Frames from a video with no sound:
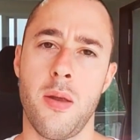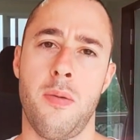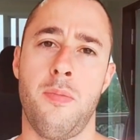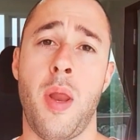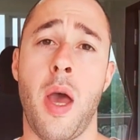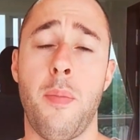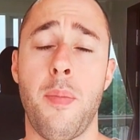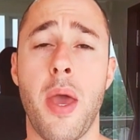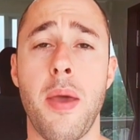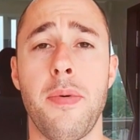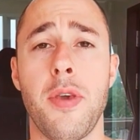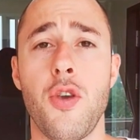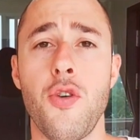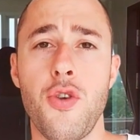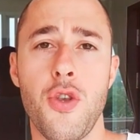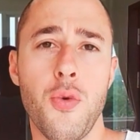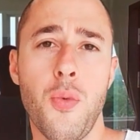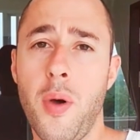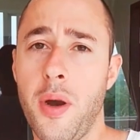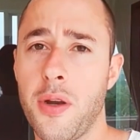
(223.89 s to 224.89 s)
Now, maybe you
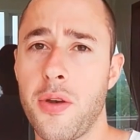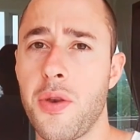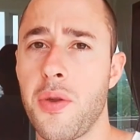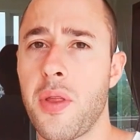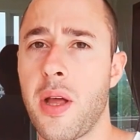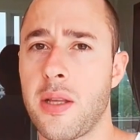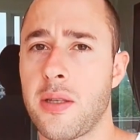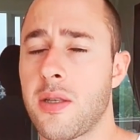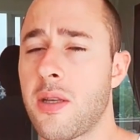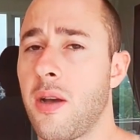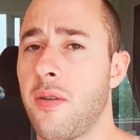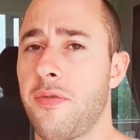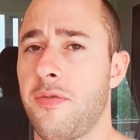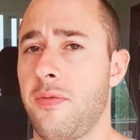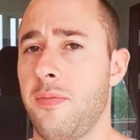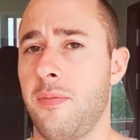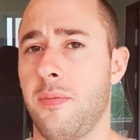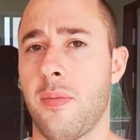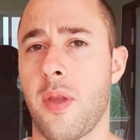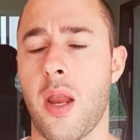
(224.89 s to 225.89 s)
do want to do that stuff
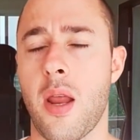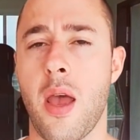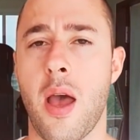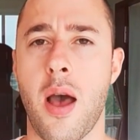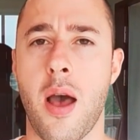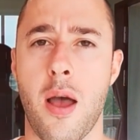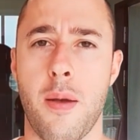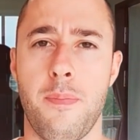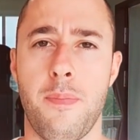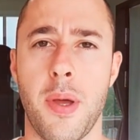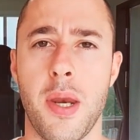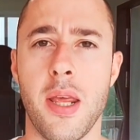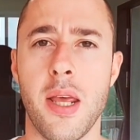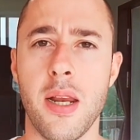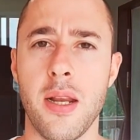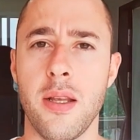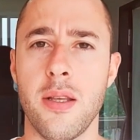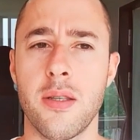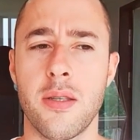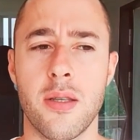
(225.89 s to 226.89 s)
uh, but
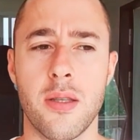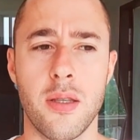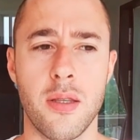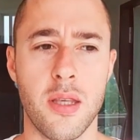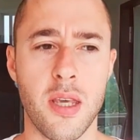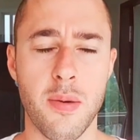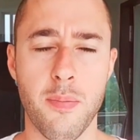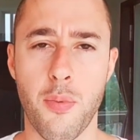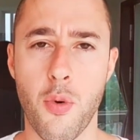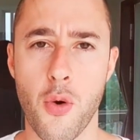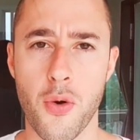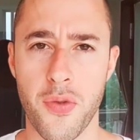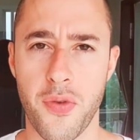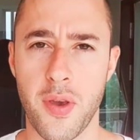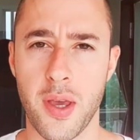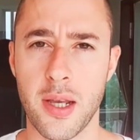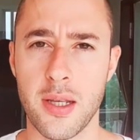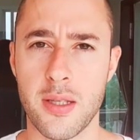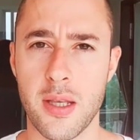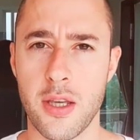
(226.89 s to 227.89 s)
it is the important
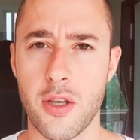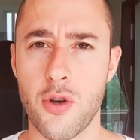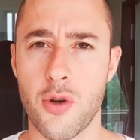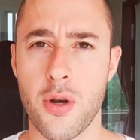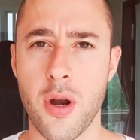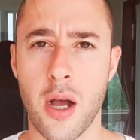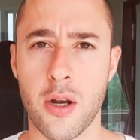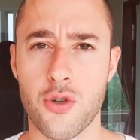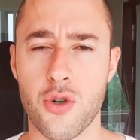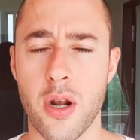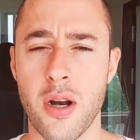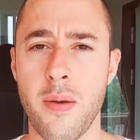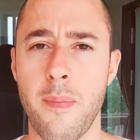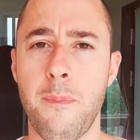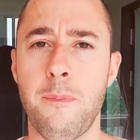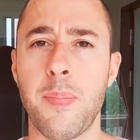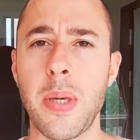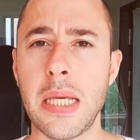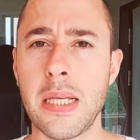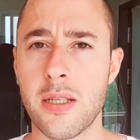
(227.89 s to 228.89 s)
thing is that you're not trying to
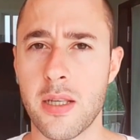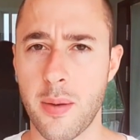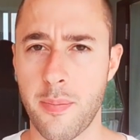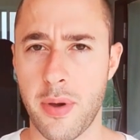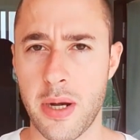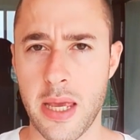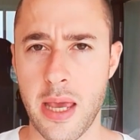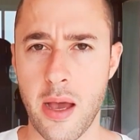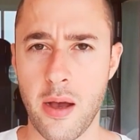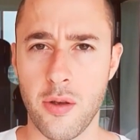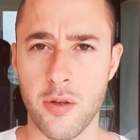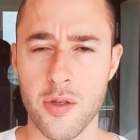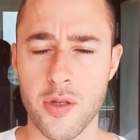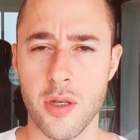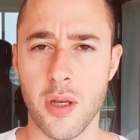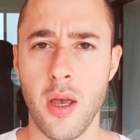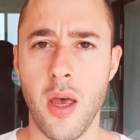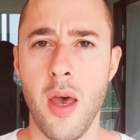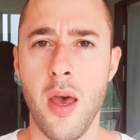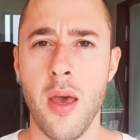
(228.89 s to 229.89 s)
be somebody
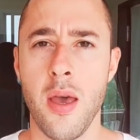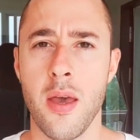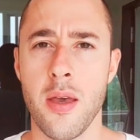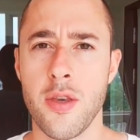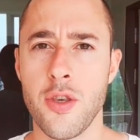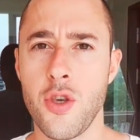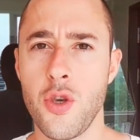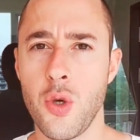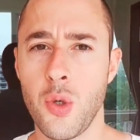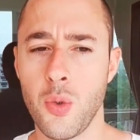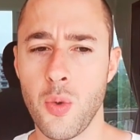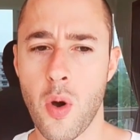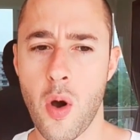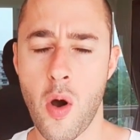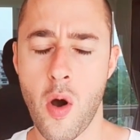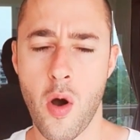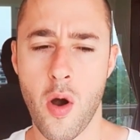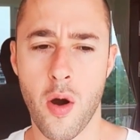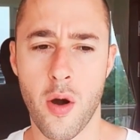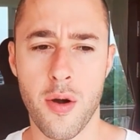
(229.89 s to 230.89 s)
else. You
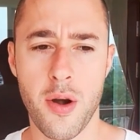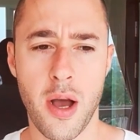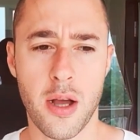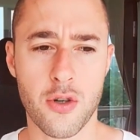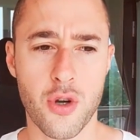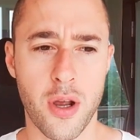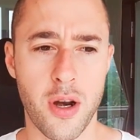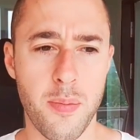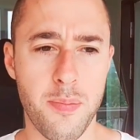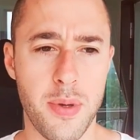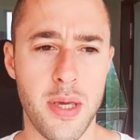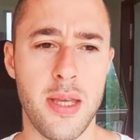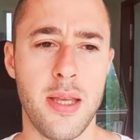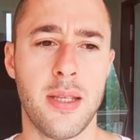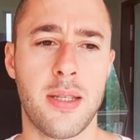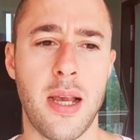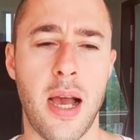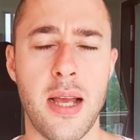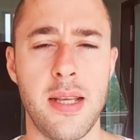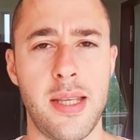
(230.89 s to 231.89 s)
are not trying to be
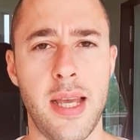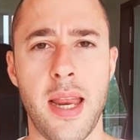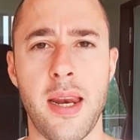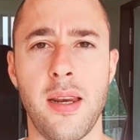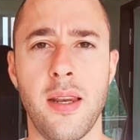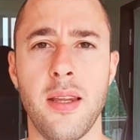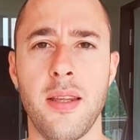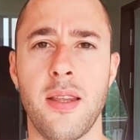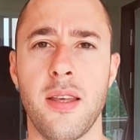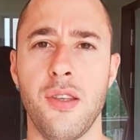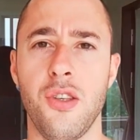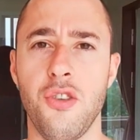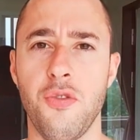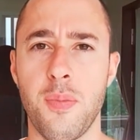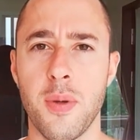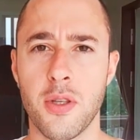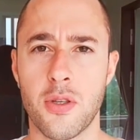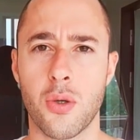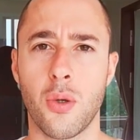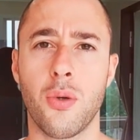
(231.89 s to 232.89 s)
this identity that
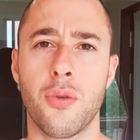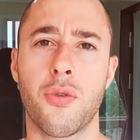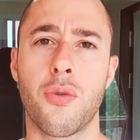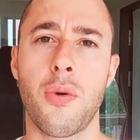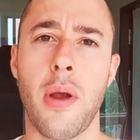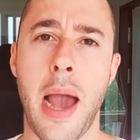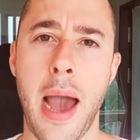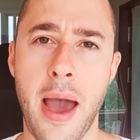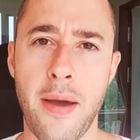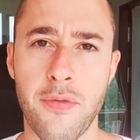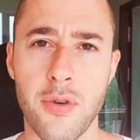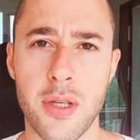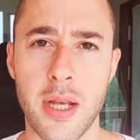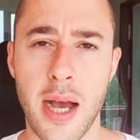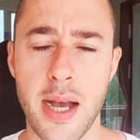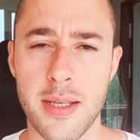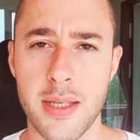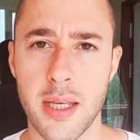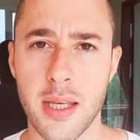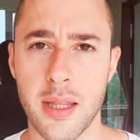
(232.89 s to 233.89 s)
you've been sold through
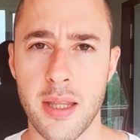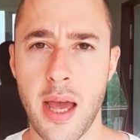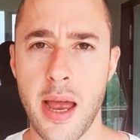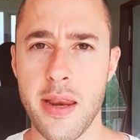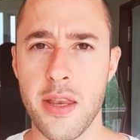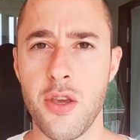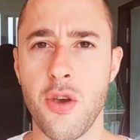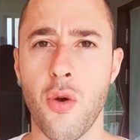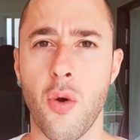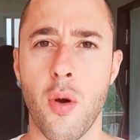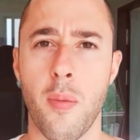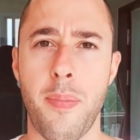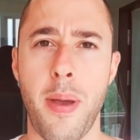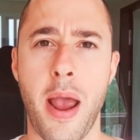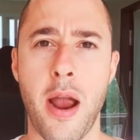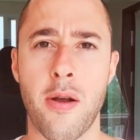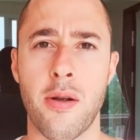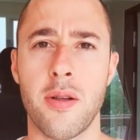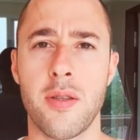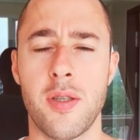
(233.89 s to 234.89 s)
advertising and that your
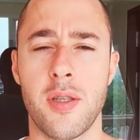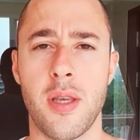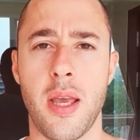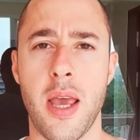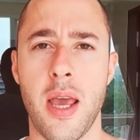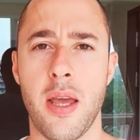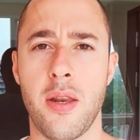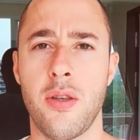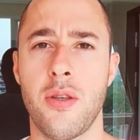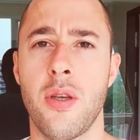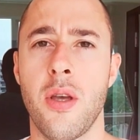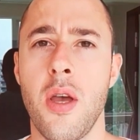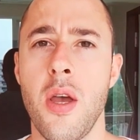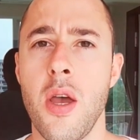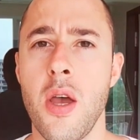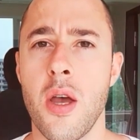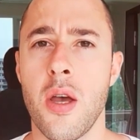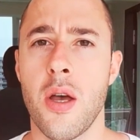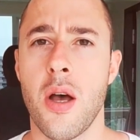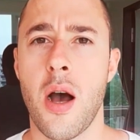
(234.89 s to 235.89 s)
parents and
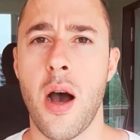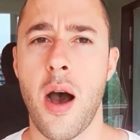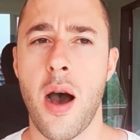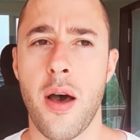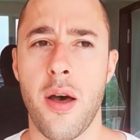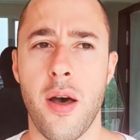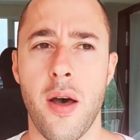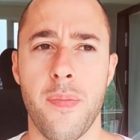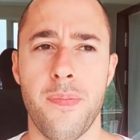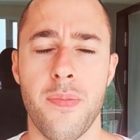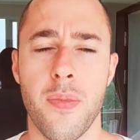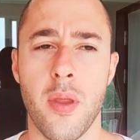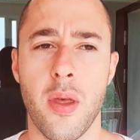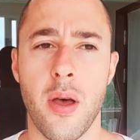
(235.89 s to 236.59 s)
uh,